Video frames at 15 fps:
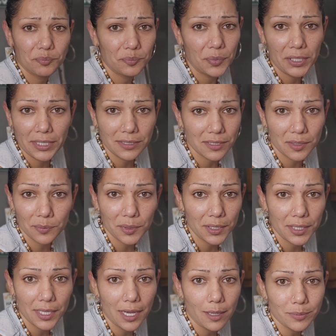but it's
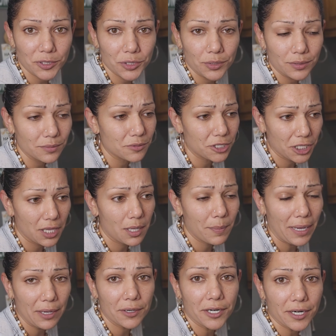completely optional. Chili
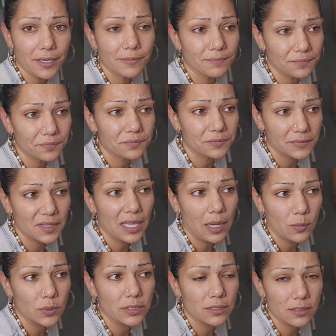powder,
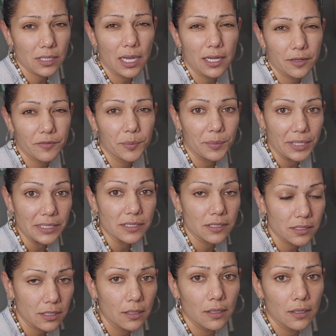that one's kind of a must.